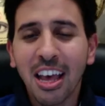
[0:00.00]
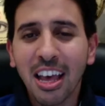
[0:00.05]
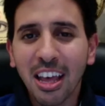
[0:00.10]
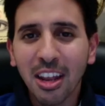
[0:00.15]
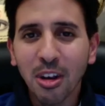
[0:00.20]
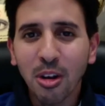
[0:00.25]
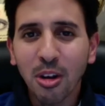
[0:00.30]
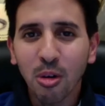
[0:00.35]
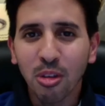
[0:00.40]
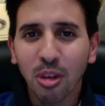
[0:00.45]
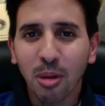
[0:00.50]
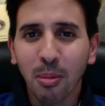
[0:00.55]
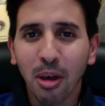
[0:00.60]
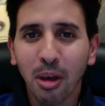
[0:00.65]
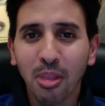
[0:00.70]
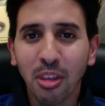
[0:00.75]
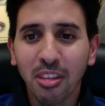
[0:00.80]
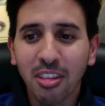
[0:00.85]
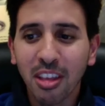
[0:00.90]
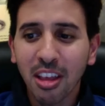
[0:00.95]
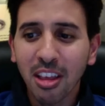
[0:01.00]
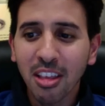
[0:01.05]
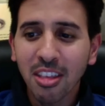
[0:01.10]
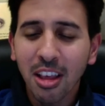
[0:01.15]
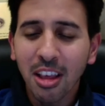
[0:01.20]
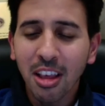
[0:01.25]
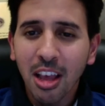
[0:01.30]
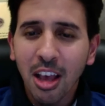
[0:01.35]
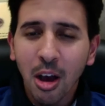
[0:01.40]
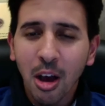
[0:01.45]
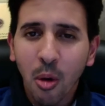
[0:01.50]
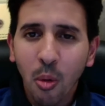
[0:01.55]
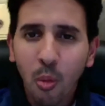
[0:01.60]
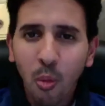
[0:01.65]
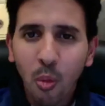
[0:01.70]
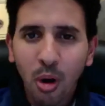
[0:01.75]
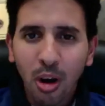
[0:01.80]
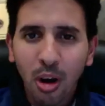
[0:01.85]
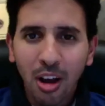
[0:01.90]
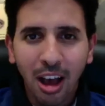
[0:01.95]
knows about this, is
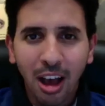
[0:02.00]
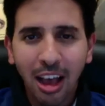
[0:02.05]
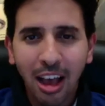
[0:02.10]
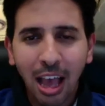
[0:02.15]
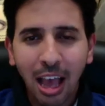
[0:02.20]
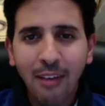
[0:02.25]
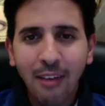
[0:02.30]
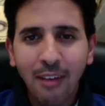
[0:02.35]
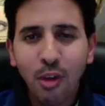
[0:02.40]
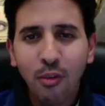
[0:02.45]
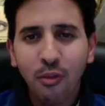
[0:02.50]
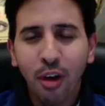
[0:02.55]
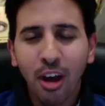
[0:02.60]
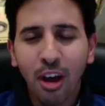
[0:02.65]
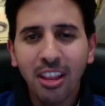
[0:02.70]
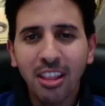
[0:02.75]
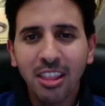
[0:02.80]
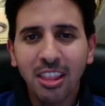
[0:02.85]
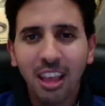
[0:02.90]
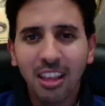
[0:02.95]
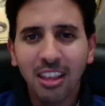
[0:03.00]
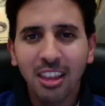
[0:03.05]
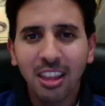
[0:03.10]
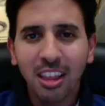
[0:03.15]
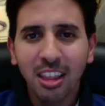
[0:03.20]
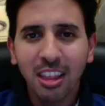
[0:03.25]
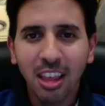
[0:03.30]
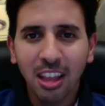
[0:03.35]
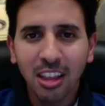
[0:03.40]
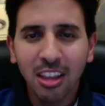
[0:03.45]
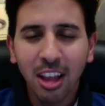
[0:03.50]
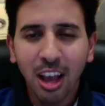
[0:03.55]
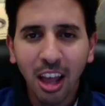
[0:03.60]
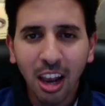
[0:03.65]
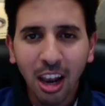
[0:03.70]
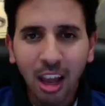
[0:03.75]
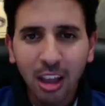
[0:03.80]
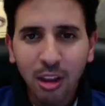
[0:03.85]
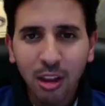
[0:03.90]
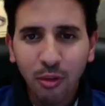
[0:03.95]
have you find that a
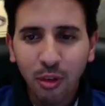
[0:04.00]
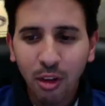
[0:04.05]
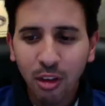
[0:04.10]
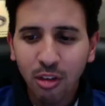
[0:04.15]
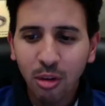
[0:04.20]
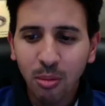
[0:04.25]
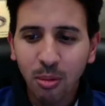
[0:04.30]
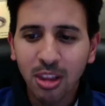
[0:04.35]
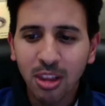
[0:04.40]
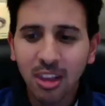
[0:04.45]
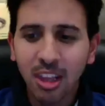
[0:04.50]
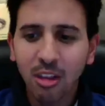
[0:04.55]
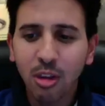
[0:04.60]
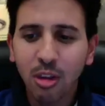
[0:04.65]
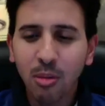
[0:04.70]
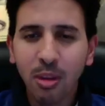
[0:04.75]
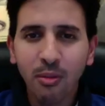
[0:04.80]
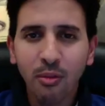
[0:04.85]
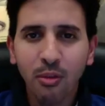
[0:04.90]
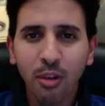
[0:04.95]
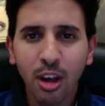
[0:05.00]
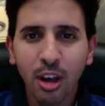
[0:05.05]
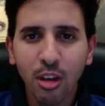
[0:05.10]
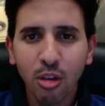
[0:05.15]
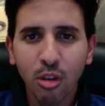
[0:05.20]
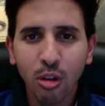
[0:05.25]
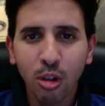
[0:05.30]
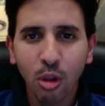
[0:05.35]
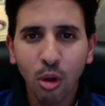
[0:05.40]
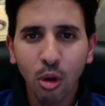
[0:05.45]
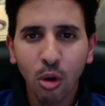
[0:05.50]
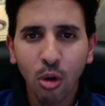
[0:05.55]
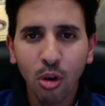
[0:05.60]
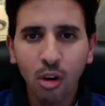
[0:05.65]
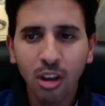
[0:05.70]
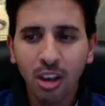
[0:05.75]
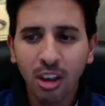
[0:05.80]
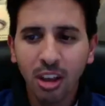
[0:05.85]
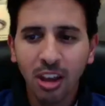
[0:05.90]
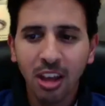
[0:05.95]
lot of instruments tend to be very
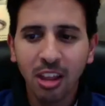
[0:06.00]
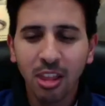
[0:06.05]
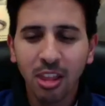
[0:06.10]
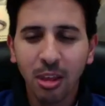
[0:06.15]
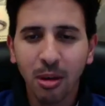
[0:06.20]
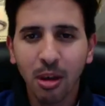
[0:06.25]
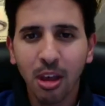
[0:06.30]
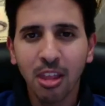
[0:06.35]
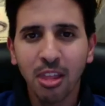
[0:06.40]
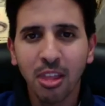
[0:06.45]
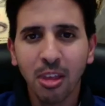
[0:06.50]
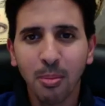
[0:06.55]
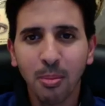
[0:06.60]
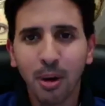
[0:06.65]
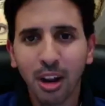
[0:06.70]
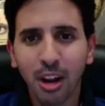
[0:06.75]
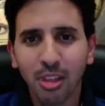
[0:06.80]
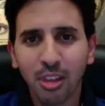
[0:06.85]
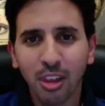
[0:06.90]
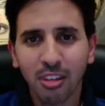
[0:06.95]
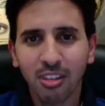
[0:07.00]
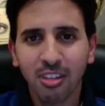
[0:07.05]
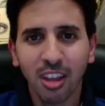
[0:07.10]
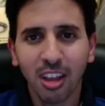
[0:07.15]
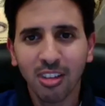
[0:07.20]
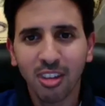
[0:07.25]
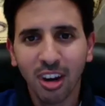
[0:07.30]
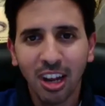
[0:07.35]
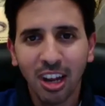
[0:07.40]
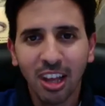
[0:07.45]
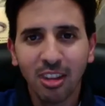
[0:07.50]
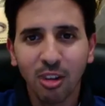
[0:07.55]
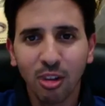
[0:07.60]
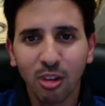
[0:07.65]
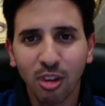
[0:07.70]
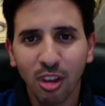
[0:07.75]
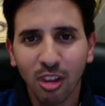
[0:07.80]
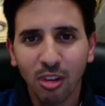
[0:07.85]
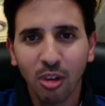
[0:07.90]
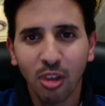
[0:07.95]
long in the part that's not related
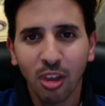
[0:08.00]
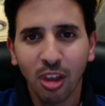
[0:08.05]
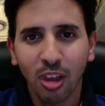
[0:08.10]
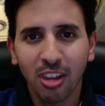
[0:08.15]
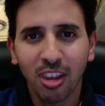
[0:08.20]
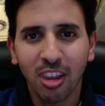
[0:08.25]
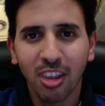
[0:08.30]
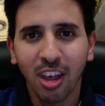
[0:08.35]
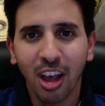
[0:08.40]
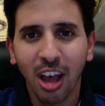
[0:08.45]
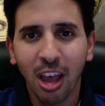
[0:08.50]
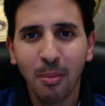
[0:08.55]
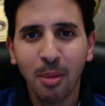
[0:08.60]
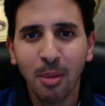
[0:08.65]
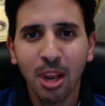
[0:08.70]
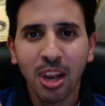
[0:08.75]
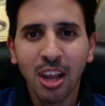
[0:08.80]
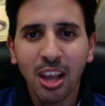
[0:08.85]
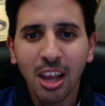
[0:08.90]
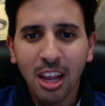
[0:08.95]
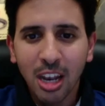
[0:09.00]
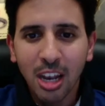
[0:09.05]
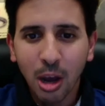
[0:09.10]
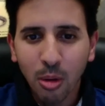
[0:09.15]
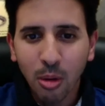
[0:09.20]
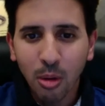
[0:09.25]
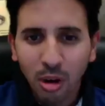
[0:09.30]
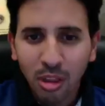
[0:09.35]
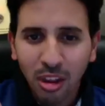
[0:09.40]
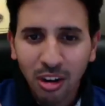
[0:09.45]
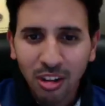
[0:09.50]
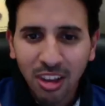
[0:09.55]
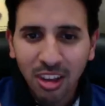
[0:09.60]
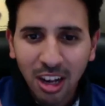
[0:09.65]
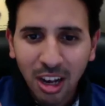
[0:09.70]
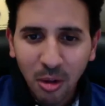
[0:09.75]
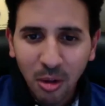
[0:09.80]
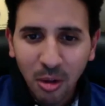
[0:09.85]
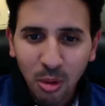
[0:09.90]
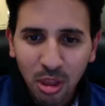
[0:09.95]
to the eye? I mean, now they're
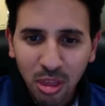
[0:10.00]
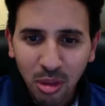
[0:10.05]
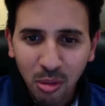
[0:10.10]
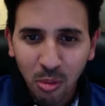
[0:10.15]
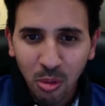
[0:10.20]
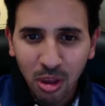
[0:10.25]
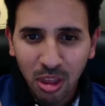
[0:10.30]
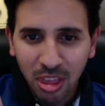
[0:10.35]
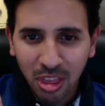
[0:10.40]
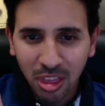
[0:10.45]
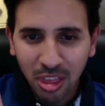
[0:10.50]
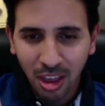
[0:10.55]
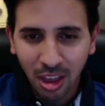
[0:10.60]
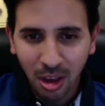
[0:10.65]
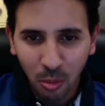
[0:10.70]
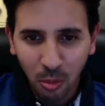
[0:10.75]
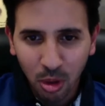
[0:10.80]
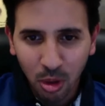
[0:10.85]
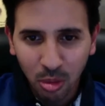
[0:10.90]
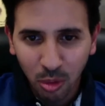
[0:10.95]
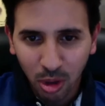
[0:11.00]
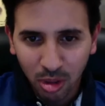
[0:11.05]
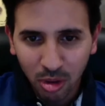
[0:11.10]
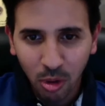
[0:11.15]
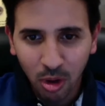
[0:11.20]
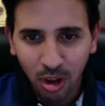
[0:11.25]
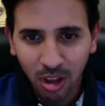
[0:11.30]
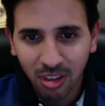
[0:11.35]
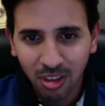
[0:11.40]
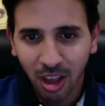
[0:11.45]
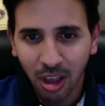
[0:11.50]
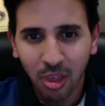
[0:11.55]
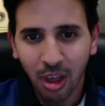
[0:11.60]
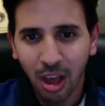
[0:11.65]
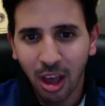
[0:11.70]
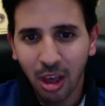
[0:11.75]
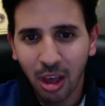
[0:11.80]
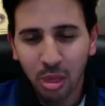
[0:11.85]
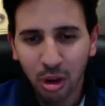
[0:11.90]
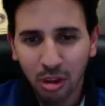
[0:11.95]
dealing with what's going inside the
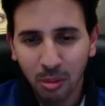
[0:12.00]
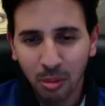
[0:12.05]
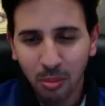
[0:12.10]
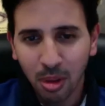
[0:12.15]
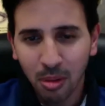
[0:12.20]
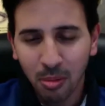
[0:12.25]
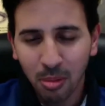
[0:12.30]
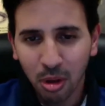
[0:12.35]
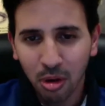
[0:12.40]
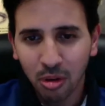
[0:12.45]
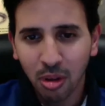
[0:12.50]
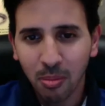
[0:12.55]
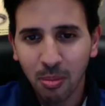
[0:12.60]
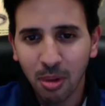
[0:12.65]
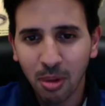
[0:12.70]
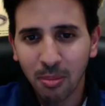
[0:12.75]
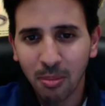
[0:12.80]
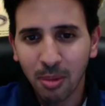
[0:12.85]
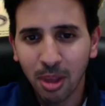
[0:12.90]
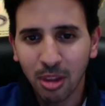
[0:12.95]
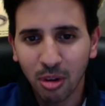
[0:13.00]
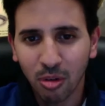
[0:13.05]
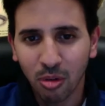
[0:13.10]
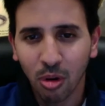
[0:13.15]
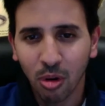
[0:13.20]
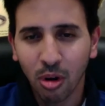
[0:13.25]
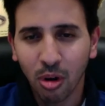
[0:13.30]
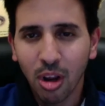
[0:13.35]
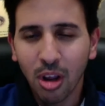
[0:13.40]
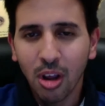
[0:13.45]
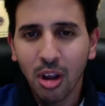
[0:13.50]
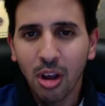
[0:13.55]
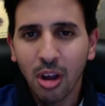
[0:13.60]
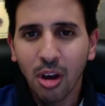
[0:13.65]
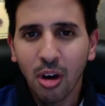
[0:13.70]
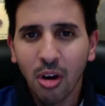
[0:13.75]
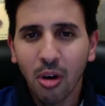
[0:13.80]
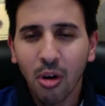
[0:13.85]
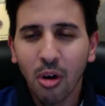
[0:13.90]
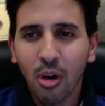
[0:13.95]
eye, 30 millimeters,
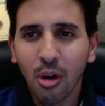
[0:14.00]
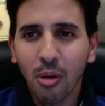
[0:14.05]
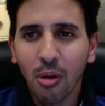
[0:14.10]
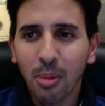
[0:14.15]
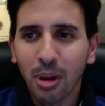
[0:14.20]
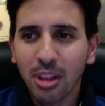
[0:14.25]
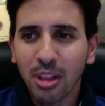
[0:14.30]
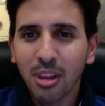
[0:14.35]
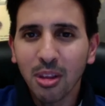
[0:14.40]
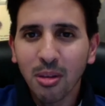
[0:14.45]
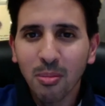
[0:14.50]
but